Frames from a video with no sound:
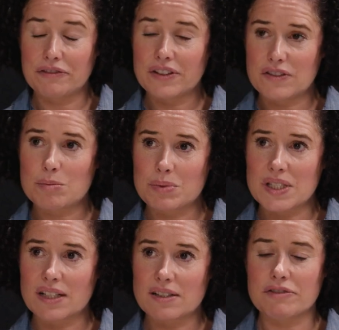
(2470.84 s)

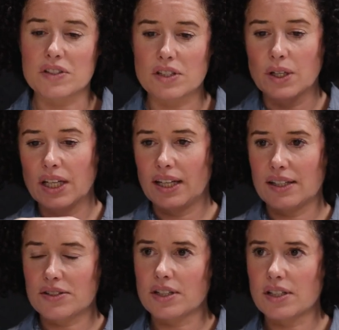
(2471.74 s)
15% difference. So
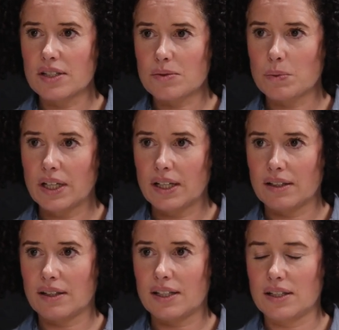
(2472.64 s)
in studies where
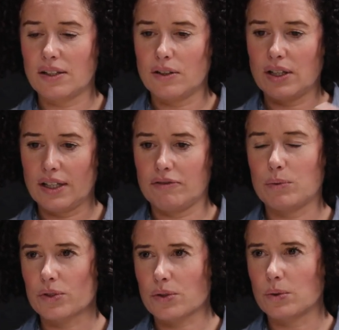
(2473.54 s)
they give
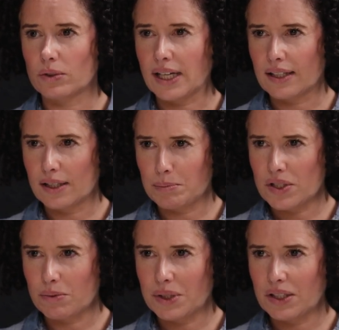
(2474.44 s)
what's called ad
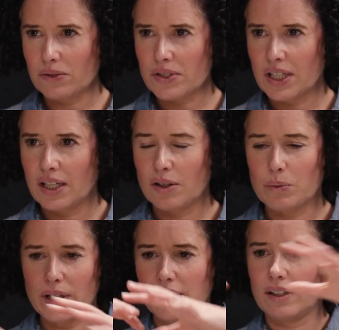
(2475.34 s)
libitum meals,
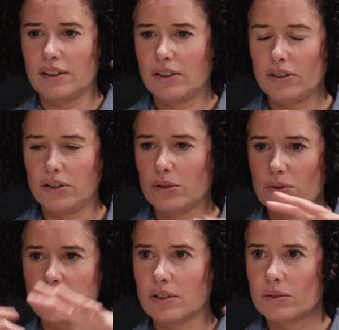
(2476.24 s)
where you're
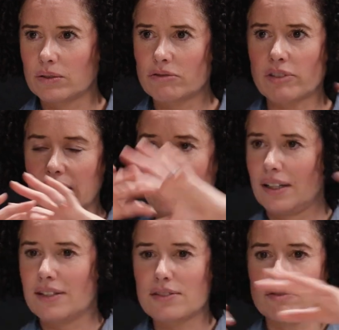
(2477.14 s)
told, right,
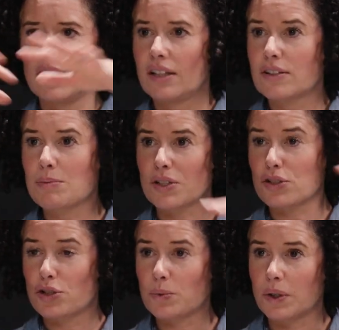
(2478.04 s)
here's, eat as much
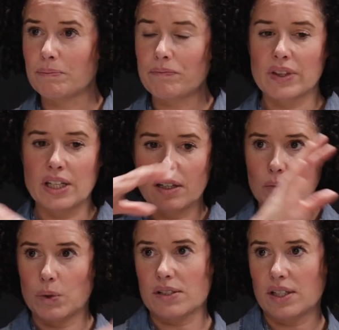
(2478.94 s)
as you want.
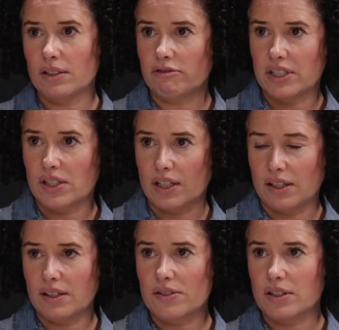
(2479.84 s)
One day you're eating it
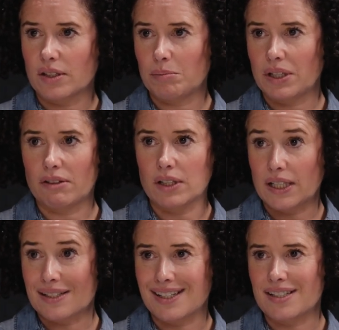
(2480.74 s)
in this time period,
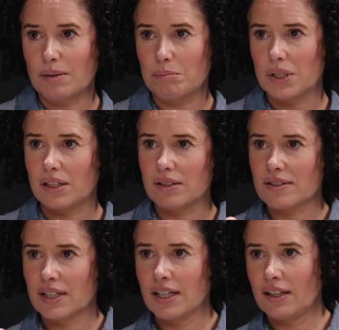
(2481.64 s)
let's say 10
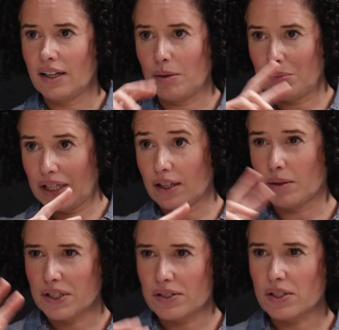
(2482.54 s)
minutes. I'm making
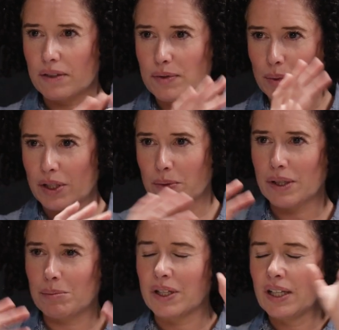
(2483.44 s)
up these times, by the
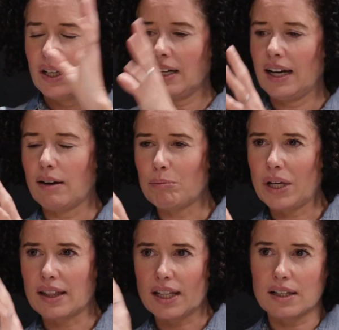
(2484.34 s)
way, but and
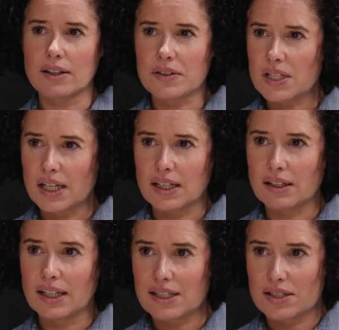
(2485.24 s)
then another
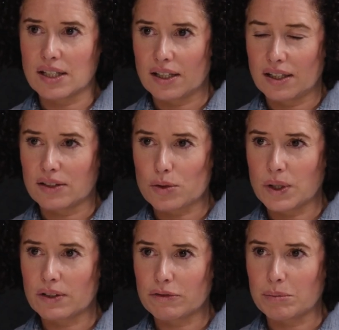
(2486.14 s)
day, eat it in
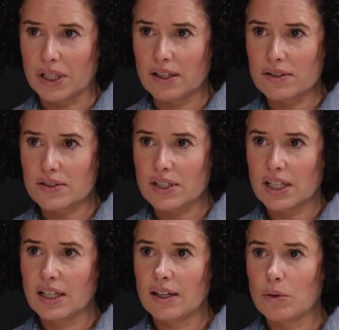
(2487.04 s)
12 minutes.
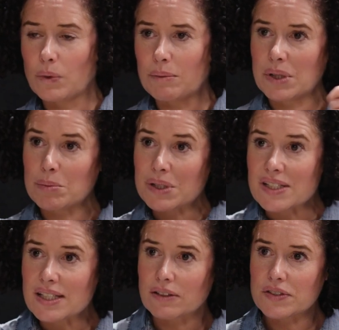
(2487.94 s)
When people are
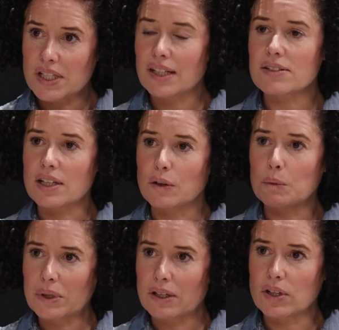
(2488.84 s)
self-selecting, it will
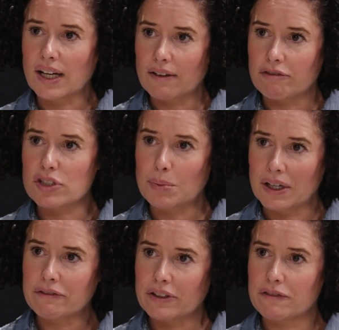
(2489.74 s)
be on average about
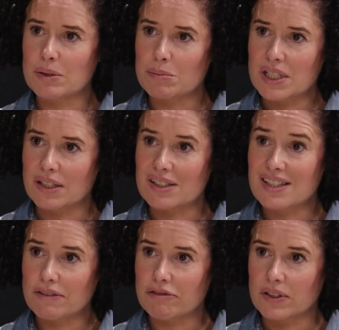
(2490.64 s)
a 15%
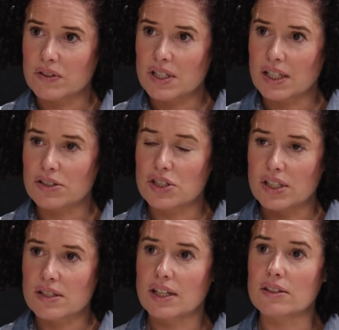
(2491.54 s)
difference in energy
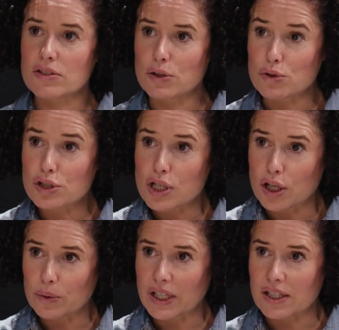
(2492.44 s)
intake. So
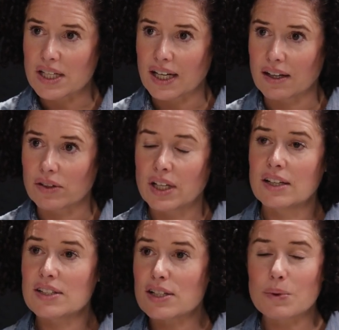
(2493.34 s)
slowing it down.
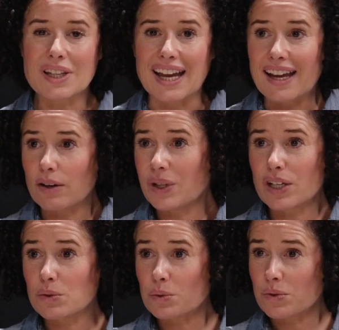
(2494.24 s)
So that's one thing. We
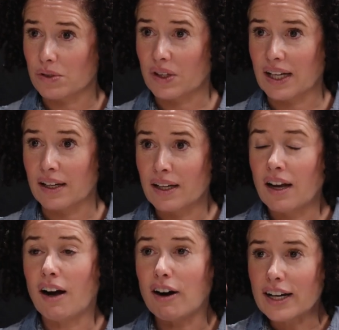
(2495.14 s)
can all do that.
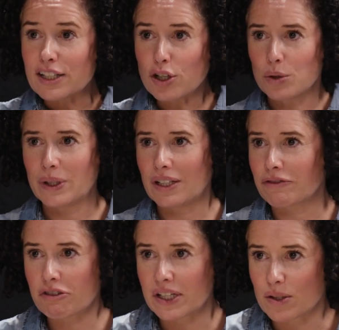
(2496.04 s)
I know we live
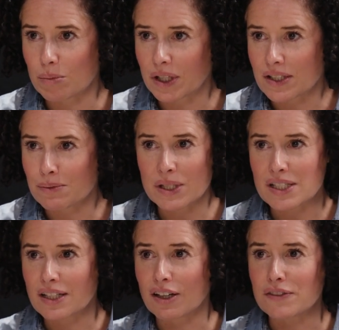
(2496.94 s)
crazy
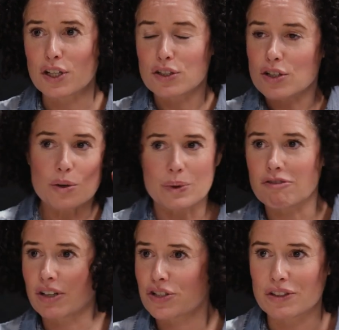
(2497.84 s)
busy lives. I know we're
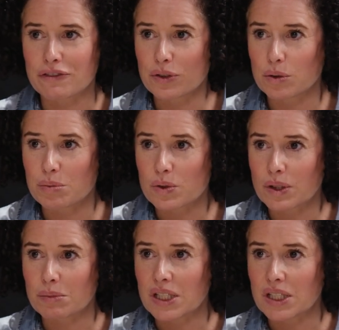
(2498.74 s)
rushing food between